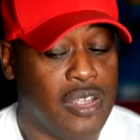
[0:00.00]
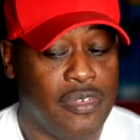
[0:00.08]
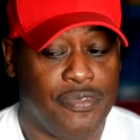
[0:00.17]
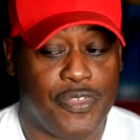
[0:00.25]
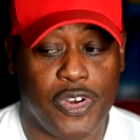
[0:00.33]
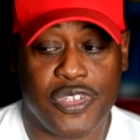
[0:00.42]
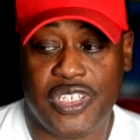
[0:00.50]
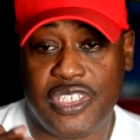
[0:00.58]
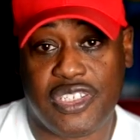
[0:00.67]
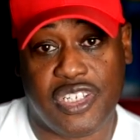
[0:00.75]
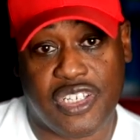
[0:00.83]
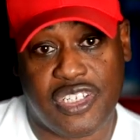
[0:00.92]
versus
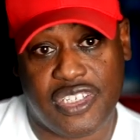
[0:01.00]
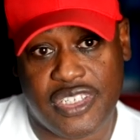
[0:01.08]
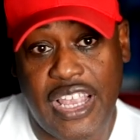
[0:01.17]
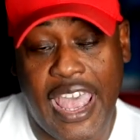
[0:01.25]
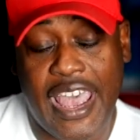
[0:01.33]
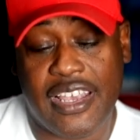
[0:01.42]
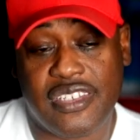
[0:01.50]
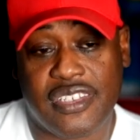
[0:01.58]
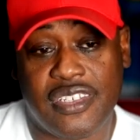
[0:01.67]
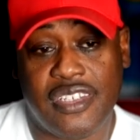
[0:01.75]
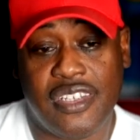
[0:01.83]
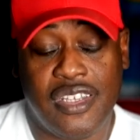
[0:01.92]

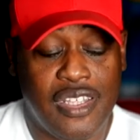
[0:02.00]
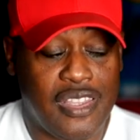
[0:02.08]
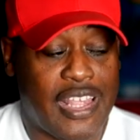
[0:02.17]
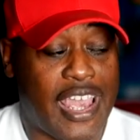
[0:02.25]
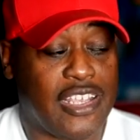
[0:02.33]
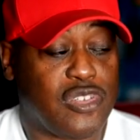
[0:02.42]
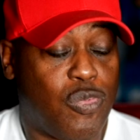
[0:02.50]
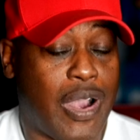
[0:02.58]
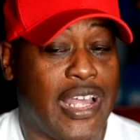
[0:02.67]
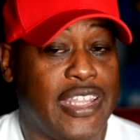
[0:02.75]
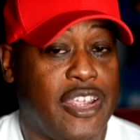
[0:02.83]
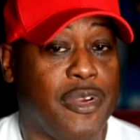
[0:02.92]
success, that's
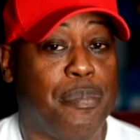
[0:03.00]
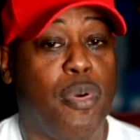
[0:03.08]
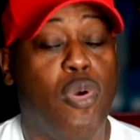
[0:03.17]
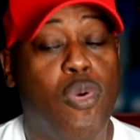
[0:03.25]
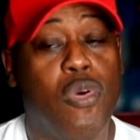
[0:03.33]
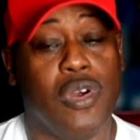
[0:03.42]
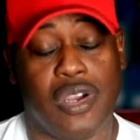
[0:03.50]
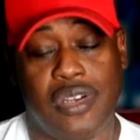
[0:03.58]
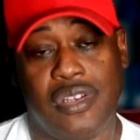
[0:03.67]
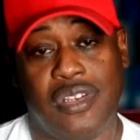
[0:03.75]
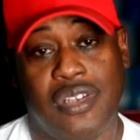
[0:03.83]
why they are poor.